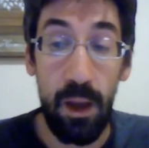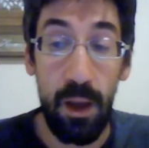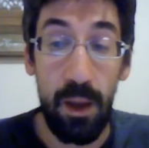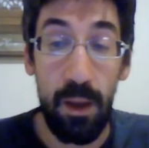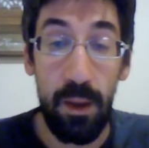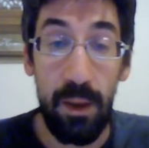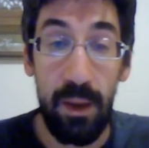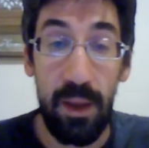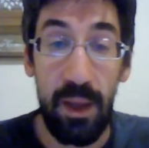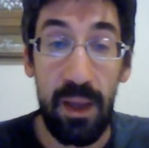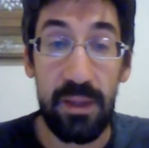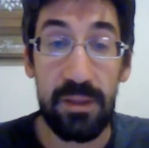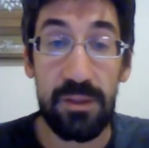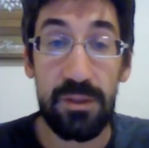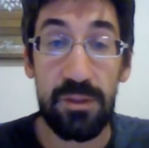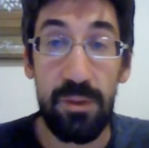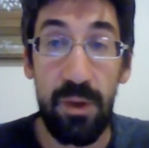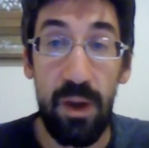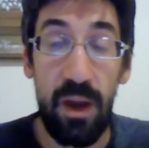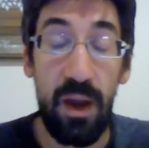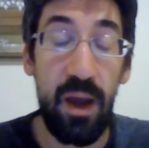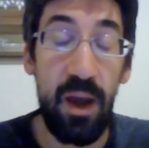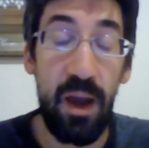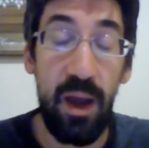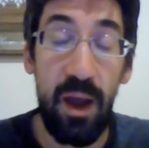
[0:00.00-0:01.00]
And so
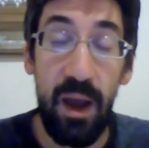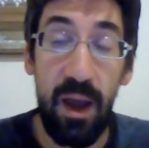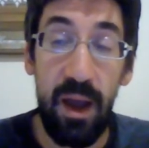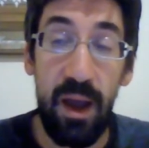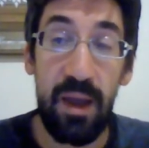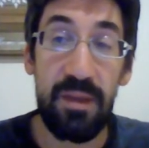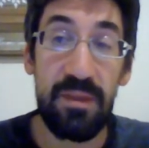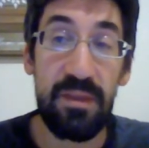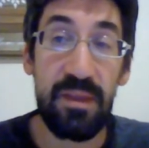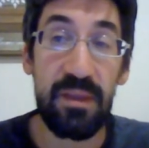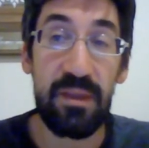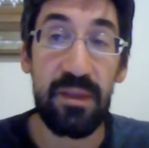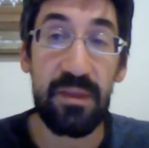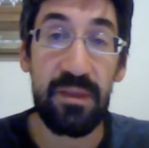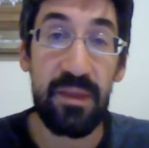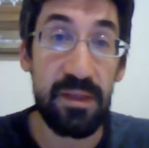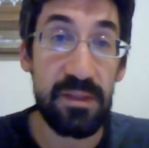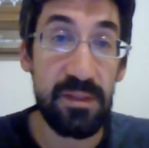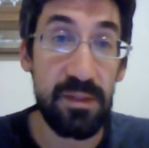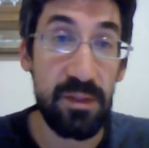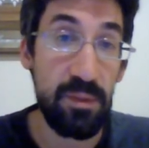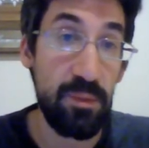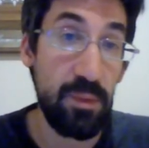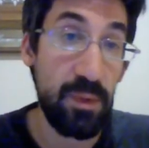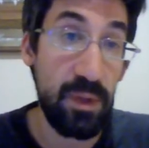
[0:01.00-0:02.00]
I think that that's
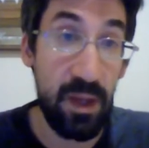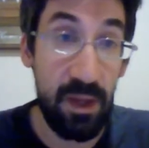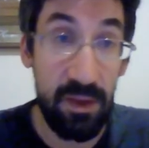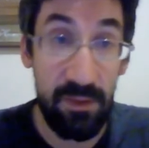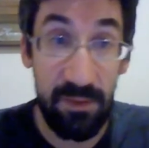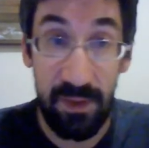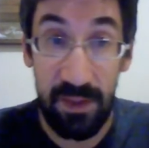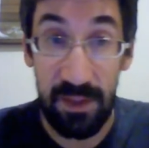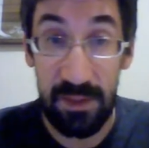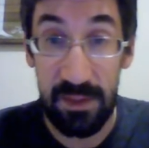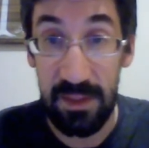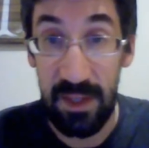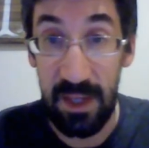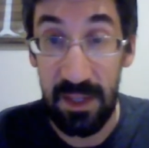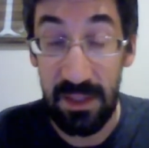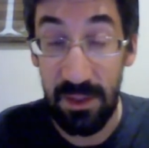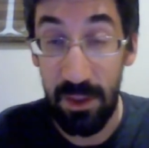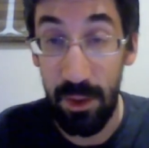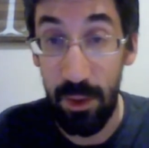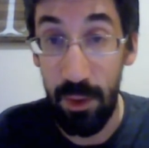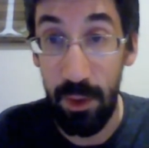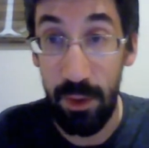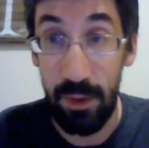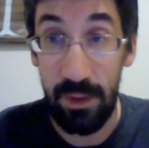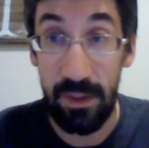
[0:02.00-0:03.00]
something we kind of can take to
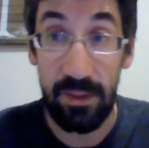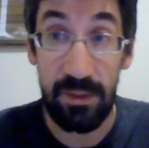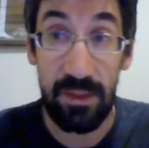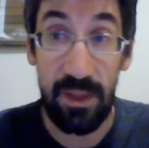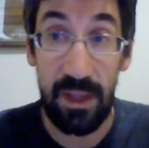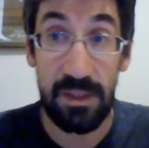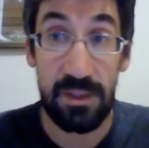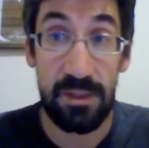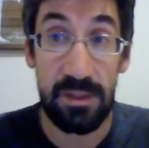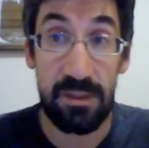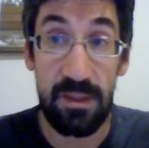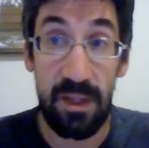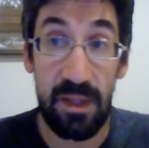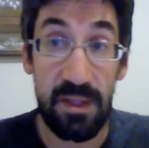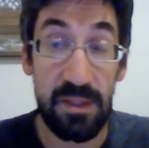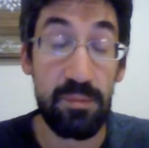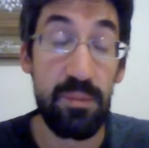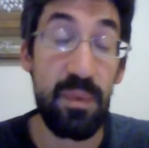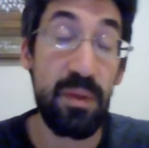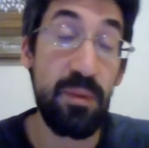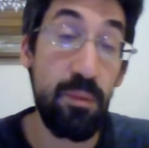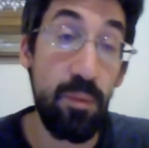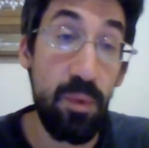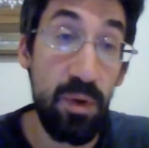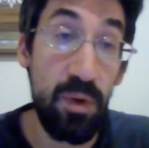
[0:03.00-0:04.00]
heart, and that's
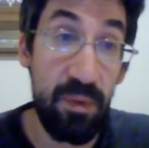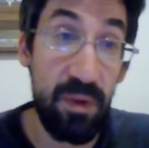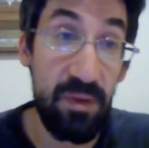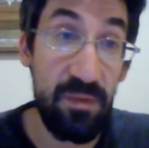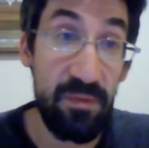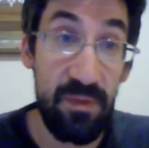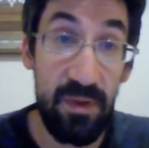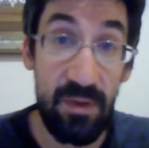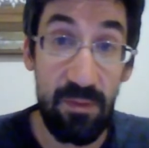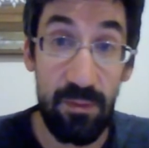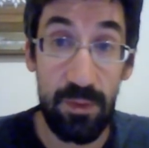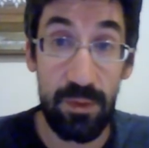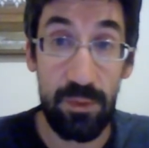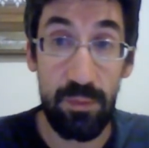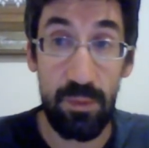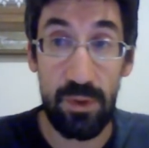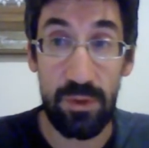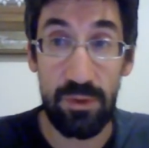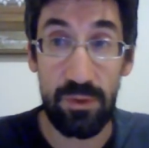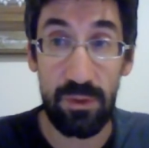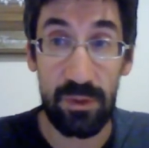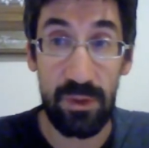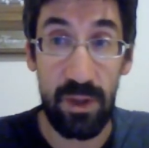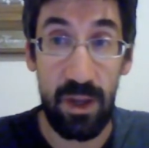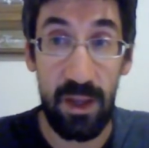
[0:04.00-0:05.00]
maybe one of my favorite
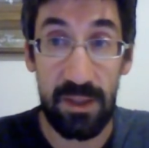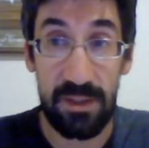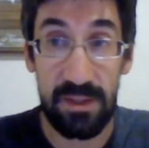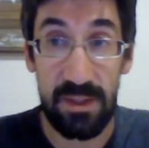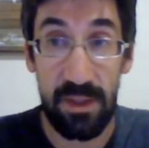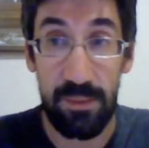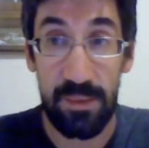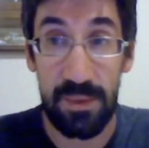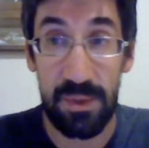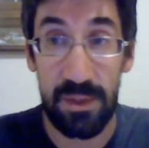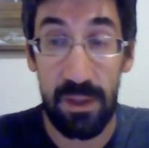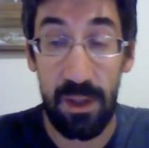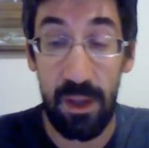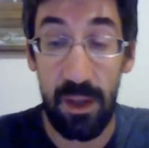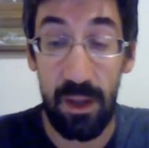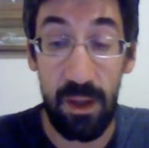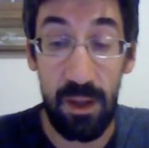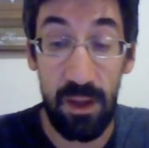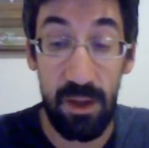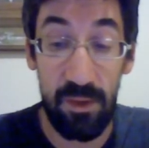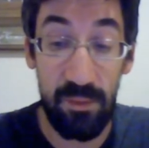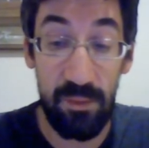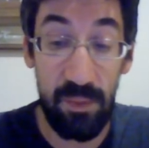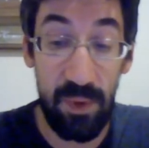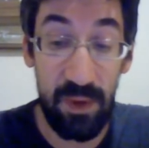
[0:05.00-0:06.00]
threshold concepts
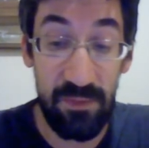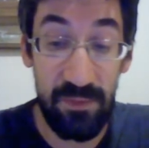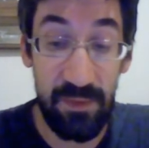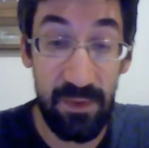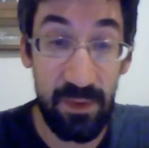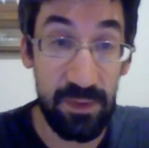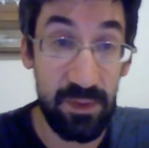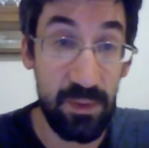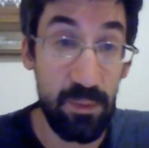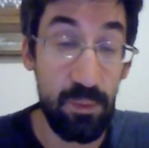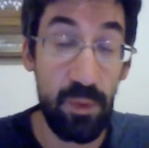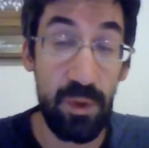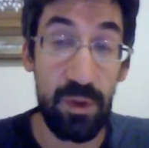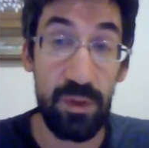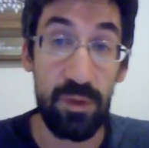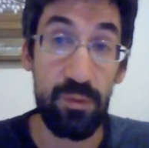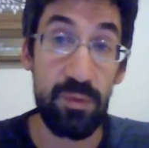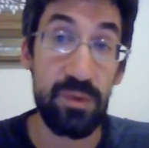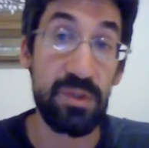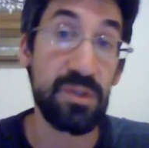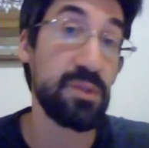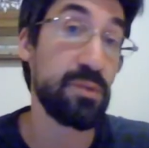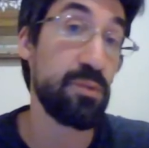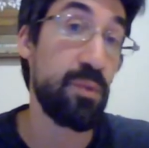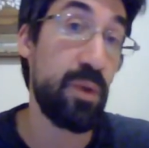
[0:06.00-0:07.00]
of my field, and one of the
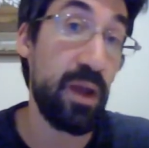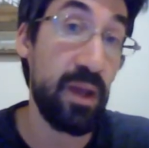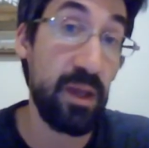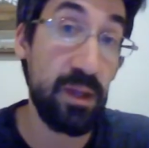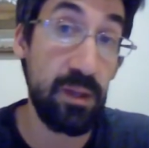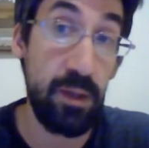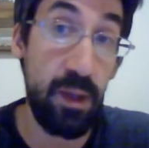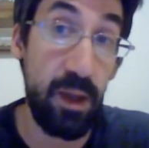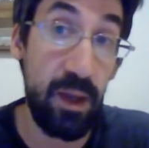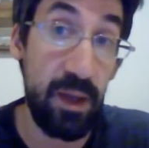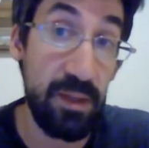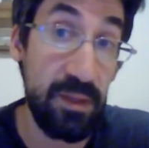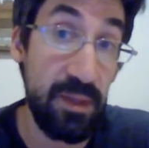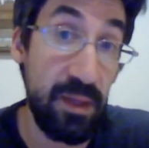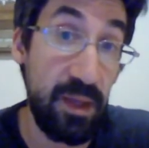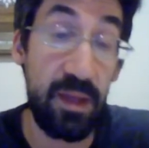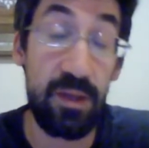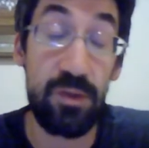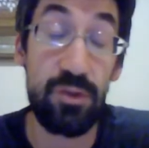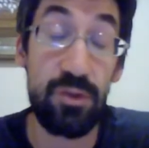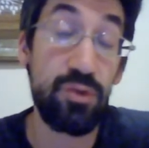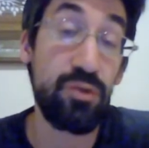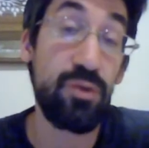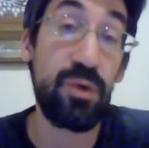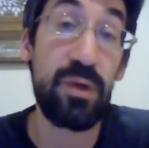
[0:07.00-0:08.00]
reasons why I think I
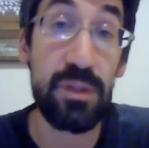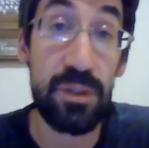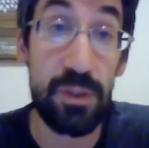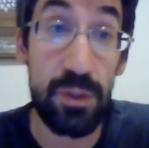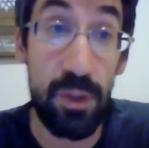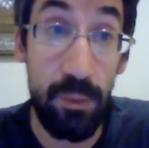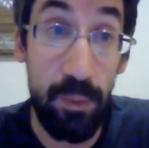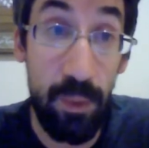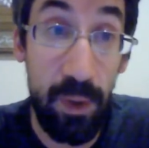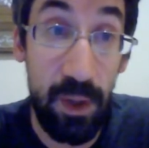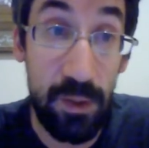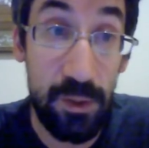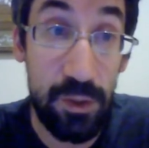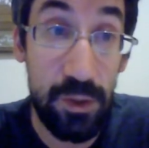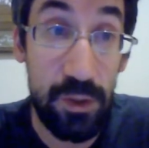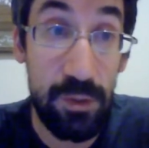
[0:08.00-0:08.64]
enjoy it so much.